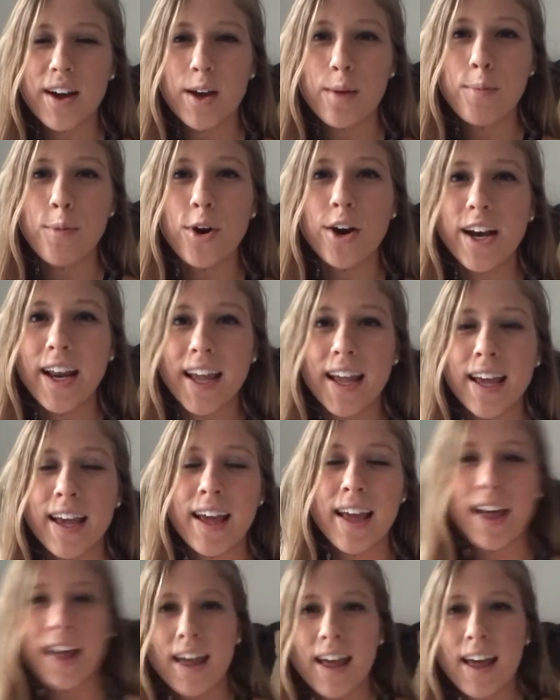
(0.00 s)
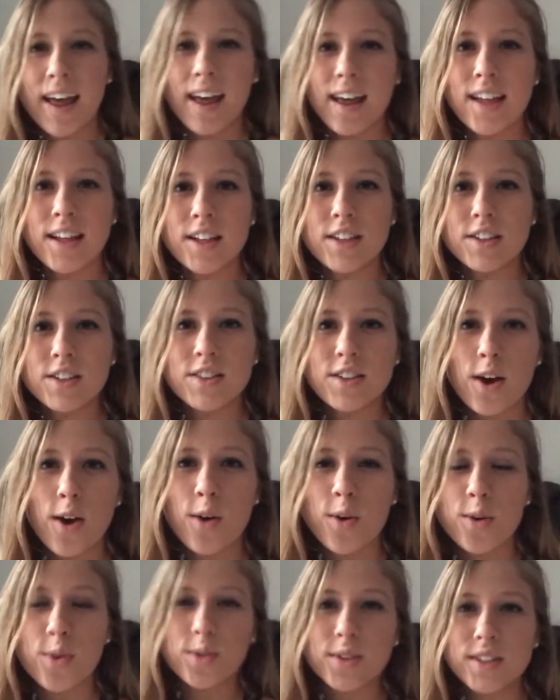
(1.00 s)
good morning.
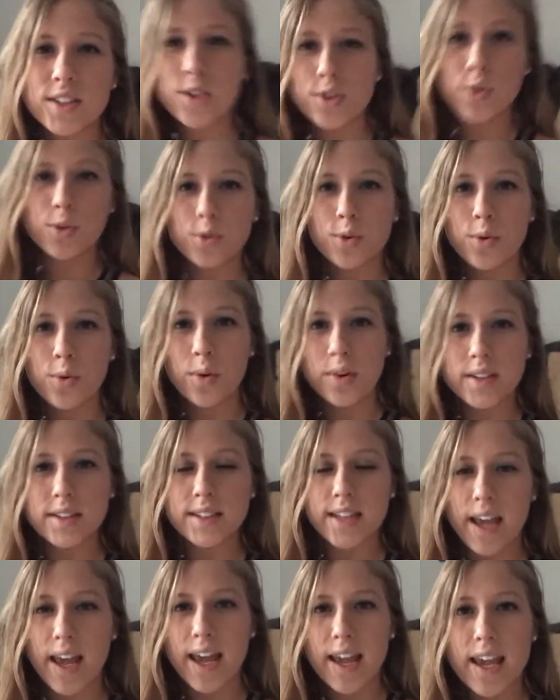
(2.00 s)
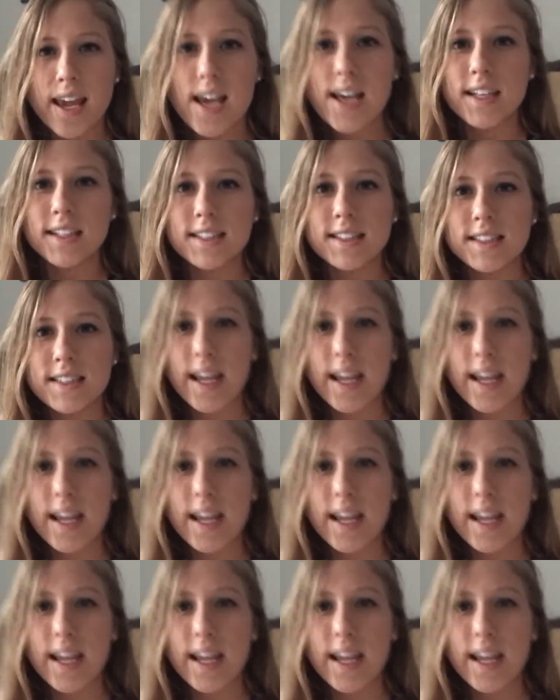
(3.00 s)
So today is